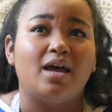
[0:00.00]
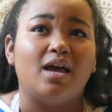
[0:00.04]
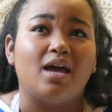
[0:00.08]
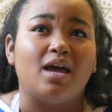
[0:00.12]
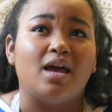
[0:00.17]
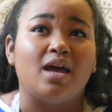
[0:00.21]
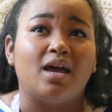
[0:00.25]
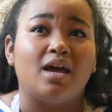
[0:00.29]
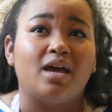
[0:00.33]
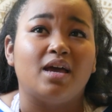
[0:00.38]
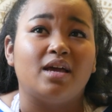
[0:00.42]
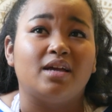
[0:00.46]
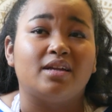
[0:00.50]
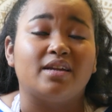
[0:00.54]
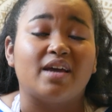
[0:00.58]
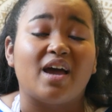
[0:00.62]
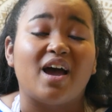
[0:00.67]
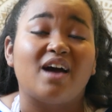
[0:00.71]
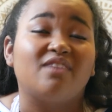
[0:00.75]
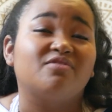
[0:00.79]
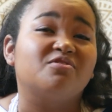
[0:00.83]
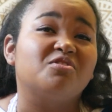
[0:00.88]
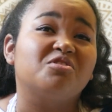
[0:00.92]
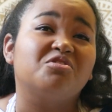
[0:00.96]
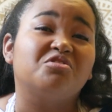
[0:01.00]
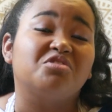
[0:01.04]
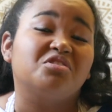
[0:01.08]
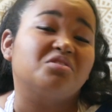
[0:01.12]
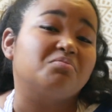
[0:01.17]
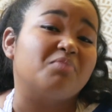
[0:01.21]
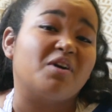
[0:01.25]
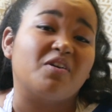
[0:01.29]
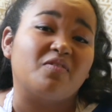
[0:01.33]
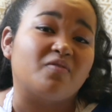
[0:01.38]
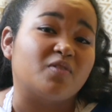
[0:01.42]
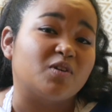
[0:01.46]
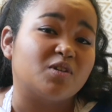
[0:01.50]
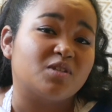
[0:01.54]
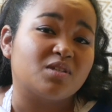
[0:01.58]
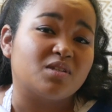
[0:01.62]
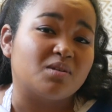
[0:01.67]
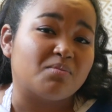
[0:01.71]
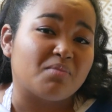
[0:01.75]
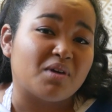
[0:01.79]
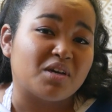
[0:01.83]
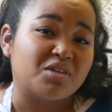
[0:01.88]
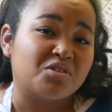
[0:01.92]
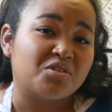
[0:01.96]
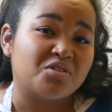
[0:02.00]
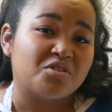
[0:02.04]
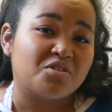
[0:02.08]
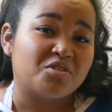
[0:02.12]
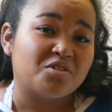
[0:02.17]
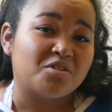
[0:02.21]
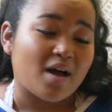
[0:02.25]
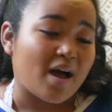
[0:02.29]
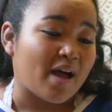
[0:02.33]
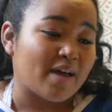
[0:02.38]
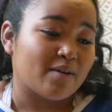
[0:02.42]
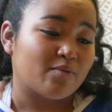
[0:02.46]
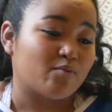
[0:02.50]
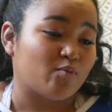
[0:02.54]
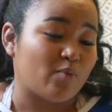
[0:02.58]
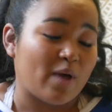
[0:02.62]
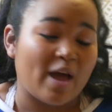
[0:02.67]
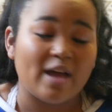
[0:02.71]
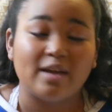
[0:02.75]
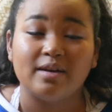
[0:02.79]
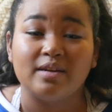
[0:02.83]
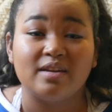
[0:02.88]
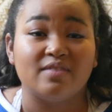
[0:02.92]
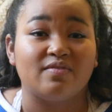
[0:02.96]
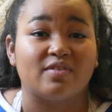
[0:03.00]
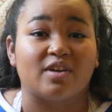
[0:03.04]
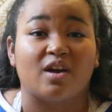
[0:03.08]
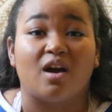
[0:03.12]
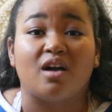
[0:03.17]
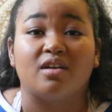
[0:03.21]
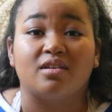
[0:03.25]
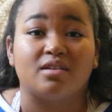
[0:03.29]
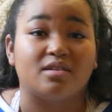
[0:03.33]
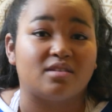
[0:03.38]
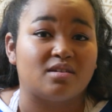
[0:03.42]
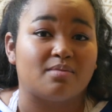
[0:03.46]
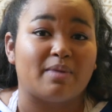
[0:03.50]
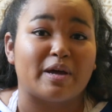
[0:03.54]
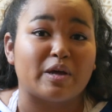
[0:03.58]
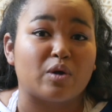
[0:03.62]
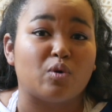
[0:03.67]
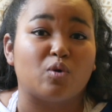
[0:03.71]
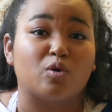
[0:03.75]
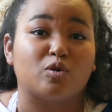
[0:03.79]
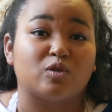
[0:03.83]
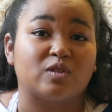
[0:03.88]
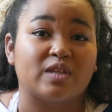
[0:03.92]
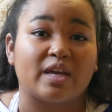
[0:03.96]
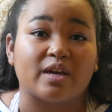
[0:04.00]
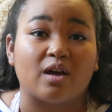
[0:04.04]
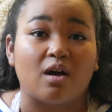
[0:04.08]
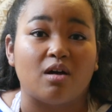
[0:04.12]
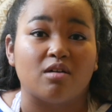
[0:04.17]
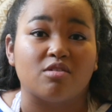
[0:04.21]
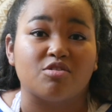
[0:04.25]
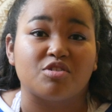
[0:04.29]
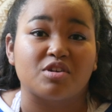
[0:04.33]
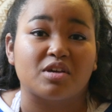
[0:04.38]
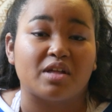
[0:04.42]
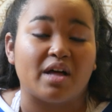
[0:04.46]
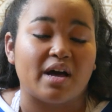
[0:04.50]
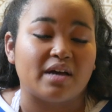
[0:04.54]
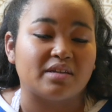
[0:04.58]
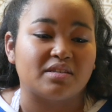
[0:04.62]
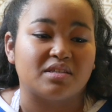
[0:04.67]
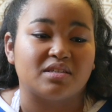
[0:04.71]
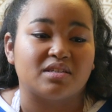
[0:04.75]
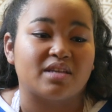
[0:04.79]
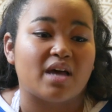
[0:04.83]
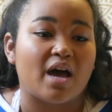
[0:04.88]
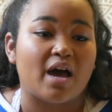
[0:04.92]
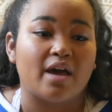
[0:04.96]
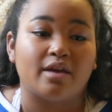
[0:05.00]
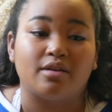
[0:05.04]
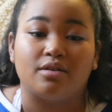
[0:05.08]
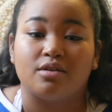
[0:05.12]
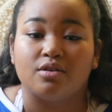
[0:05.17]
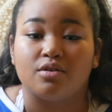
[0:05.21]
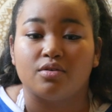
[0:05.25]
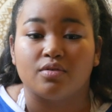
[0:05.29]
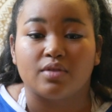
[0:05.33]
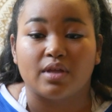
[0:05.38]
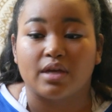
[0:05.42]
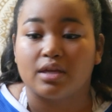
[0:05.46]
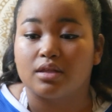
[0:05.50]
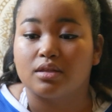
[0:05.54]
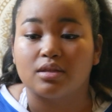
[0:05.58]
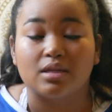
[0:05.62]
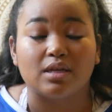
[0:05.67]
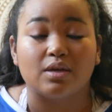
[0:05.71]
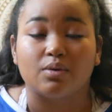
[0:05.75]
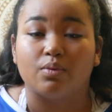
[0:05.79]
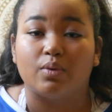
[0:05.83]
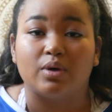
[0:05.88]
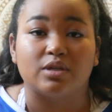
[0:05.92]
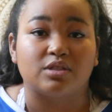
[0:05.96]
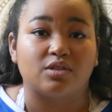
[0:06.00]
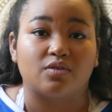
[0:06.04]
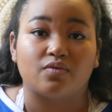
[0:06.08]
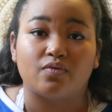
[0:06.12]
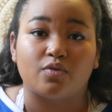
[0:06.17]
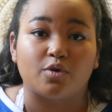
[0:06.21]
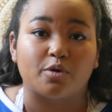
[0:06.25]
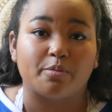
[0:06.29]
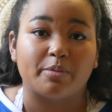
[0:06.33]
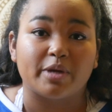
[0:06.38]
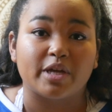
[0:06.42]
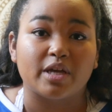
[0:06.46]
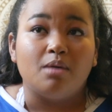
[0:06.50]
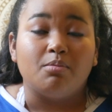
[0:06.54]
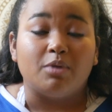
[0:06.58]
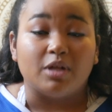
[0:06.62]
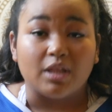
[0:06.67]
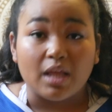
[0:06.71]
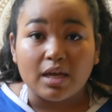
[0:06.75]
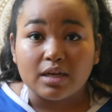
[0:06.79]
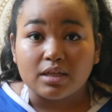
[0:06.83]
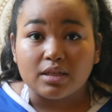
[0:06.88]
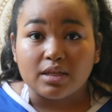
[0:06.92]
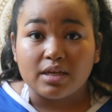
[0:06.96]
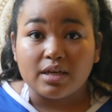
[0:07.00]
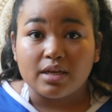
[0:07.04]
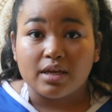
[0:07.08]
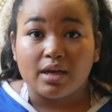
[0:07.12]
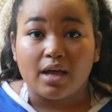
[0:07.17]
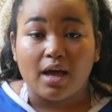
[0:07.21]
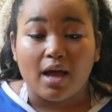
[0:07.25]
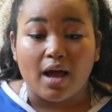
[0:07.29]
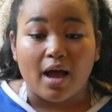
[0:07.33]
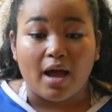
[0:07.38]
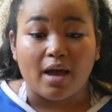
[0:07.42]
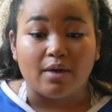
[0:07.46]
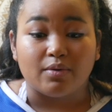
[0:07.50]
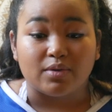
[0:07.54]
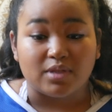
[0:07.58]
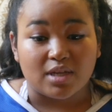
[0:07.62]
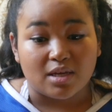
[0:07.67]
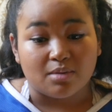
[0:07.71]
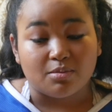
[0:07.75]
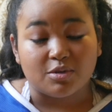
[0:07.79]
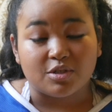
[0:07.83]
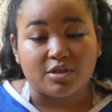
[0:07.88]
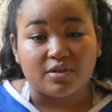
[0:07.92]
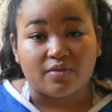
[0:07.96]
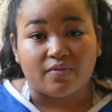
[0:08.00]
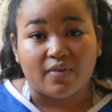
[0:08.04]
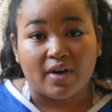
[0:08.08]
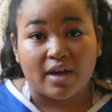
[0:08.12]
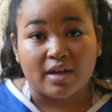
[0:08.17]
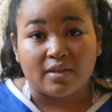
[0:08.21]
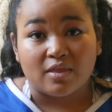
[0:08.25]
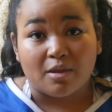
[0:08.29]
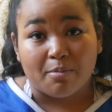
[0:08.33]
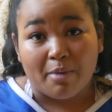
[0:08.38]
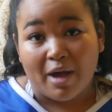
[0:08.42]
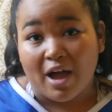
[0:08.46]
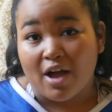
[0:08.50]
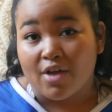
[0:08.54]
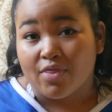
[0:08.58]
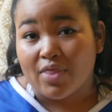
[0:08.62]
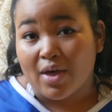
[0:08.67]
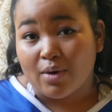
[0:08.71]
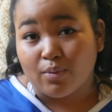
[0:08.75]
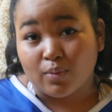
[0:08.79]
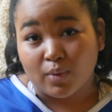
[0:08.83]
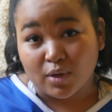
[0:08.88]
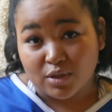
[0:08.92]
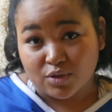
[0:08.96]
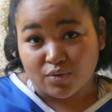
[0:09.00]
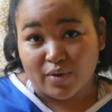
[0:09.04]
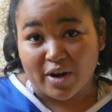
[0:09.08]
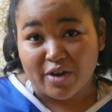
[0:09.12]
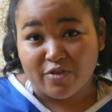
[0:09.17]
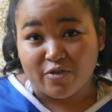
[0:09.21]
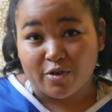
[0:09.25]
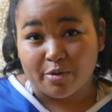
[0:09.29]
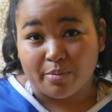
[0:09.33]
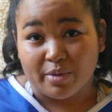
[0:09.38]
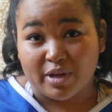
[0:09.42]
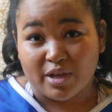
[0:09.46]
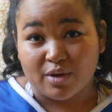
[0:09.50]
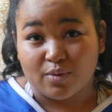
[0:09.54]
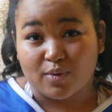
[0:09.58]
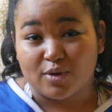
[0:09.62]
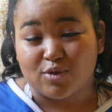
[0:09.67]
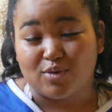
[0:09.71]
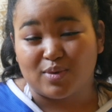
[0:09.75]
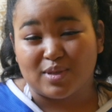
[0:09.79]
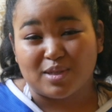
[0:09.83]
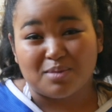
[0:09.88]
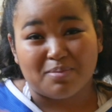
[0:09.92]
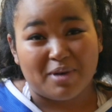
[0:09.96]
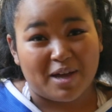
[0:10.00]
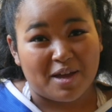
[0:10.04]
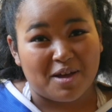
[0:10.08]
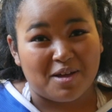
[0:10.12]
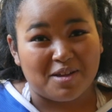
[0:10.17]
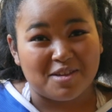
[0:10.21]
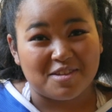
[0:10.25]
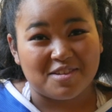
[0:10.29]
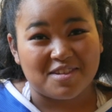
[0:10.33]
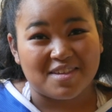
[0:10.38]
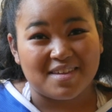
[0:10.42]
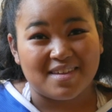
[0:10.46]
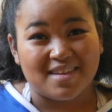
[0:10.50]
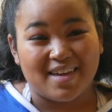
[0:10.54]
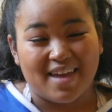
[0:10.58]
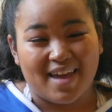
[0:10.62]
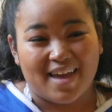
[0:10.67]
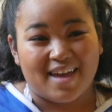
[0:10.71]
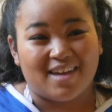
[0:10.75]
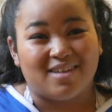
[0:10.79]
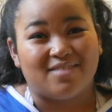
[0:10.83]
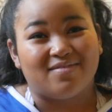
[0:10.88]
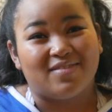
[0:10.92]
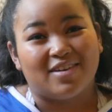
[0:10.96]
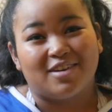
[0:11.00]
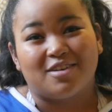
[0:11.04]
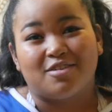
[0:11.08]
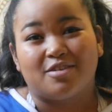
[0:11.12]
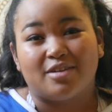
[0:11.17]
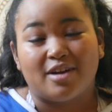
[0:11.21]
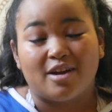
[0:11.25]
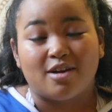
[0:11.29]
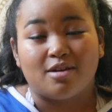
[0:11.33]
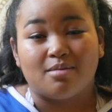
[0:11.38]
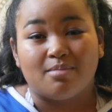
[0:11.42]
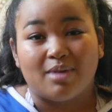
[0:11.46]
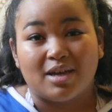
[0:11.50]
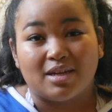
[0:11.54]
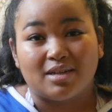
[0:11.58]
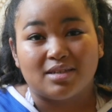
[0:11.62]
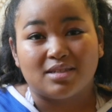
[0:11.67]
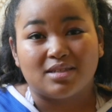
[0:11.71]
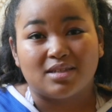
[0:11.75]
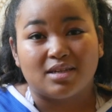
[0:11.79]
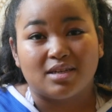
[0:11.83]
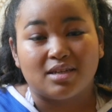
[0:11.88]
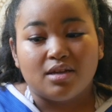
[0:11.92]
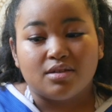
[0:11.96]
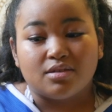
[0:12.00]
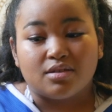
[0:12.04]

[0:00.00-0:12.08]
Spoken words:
And after just my first semester, I hadn't even gotten into my core psychology classes. I knew that it wasn't for me. But luckily, I was able to find the path that was right for me, which was biology and veterinary medicine.